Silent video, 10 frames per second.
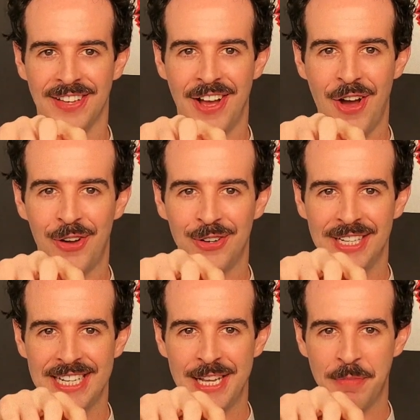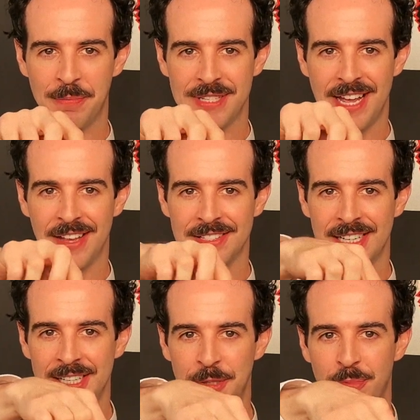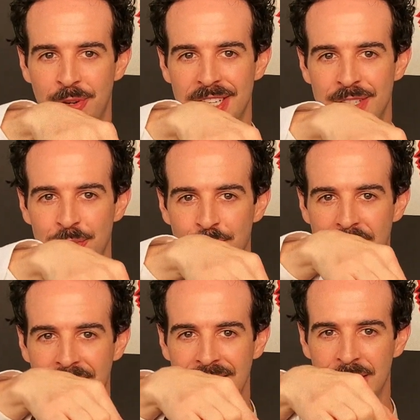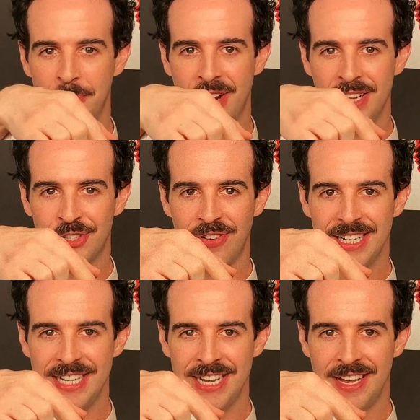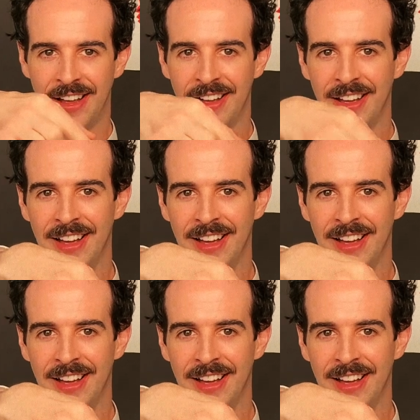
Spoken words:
Oh, look at him up there. The little boy is swinging in the branch right here.